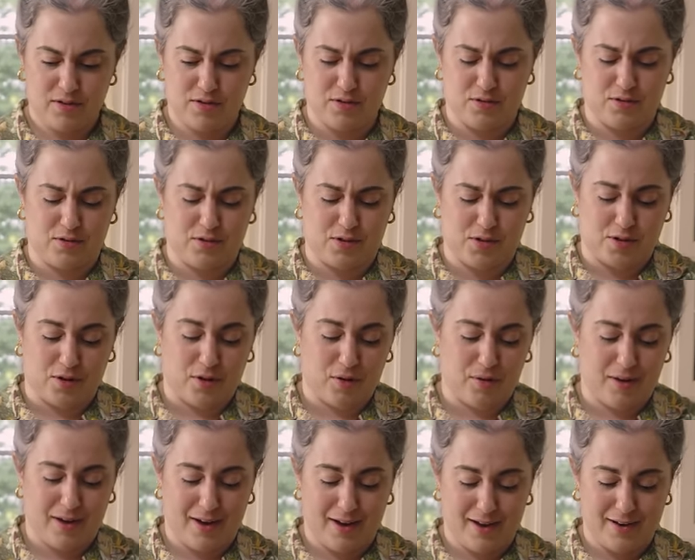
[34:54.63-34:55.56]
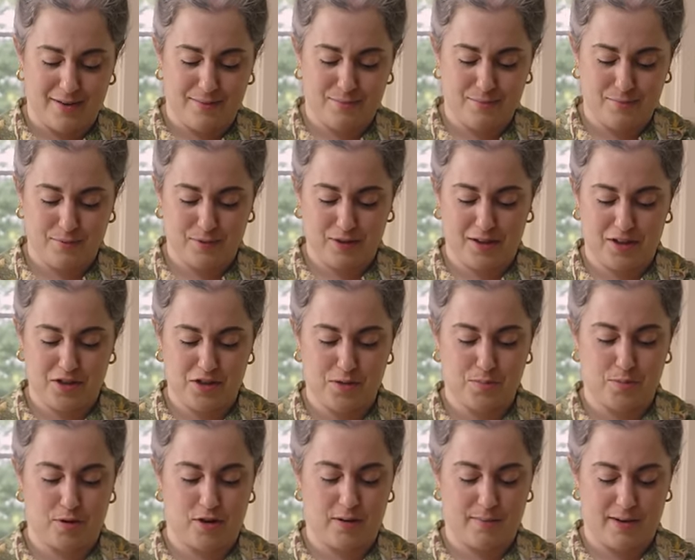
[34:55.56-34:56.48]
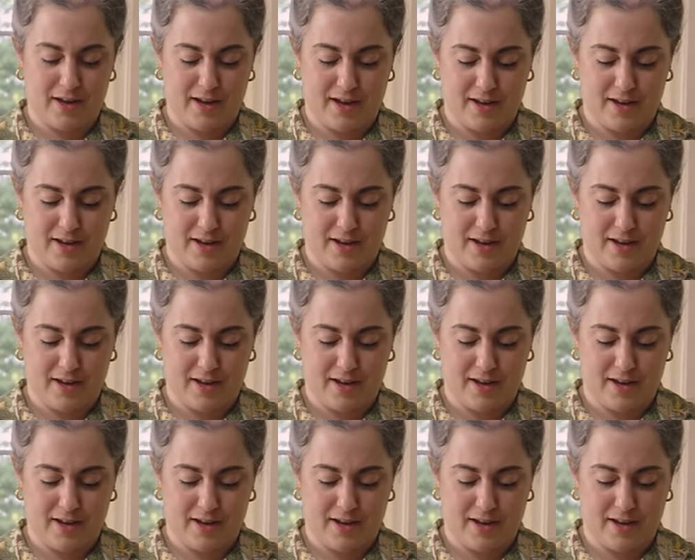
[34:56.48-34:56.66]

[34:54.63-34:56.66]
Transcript: these were so hot. I'm really just burning my